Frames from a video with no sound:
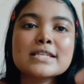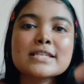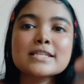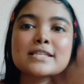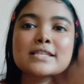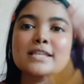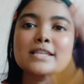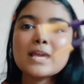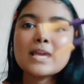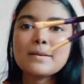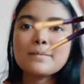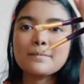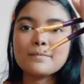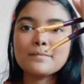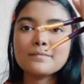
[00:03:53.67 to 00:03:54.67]

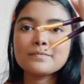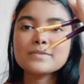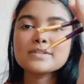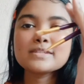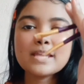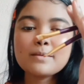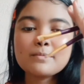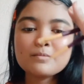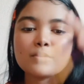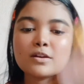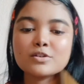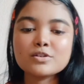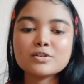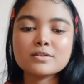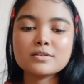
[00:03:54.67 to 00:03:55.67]
same
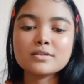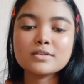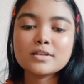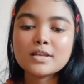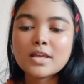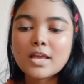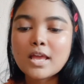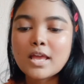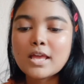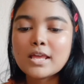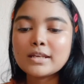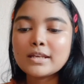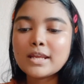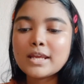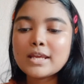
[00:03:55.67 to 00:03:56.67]
brushes.
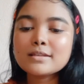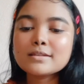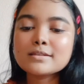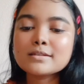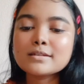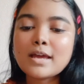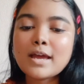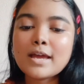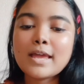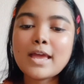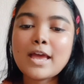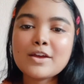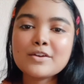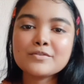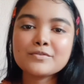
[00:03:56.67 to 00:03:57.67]
Next I
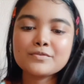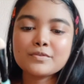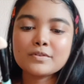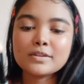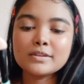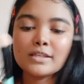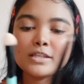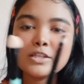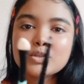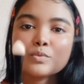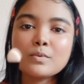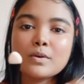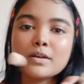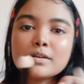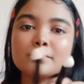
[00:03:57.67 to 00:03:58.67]
have this
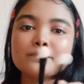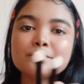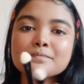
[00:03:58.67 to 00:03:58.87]
one,